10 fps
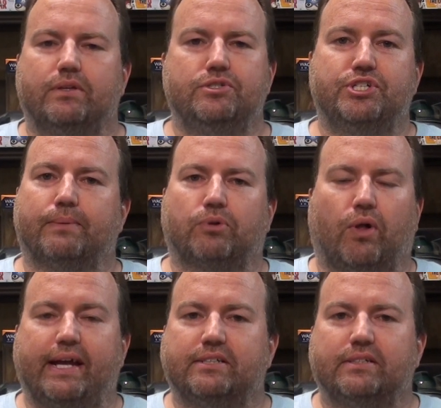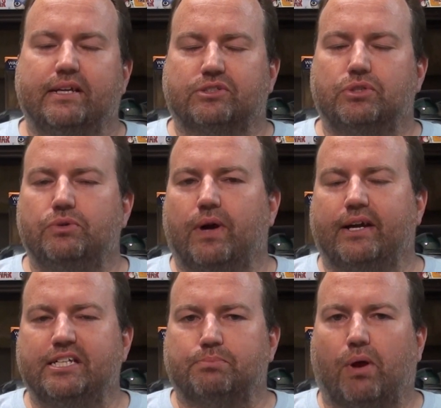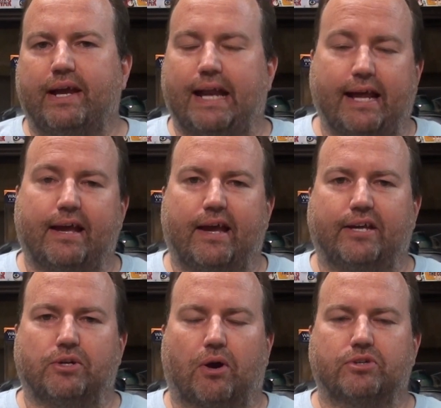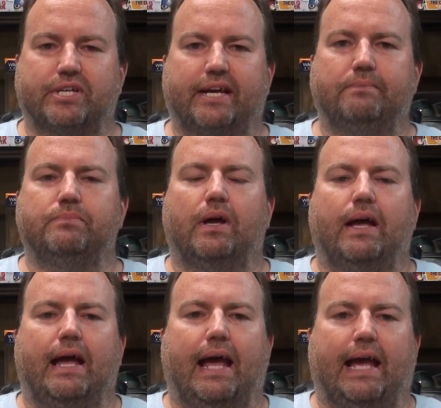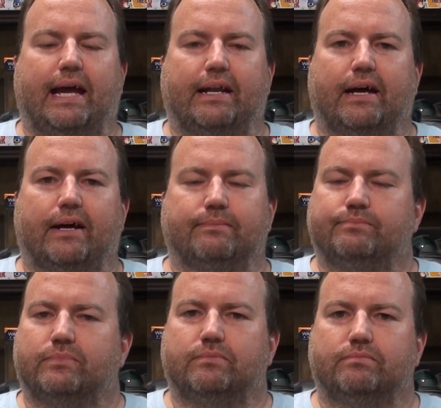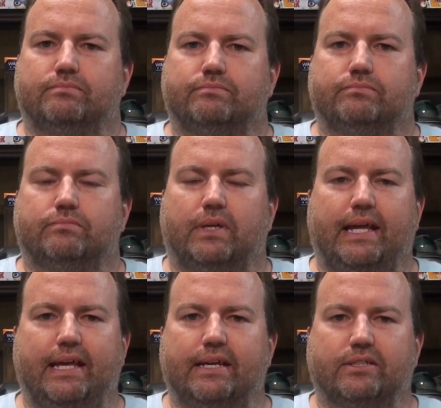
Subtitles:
Jim Clayton is who he's playing, a.k.a. Tarzan, and he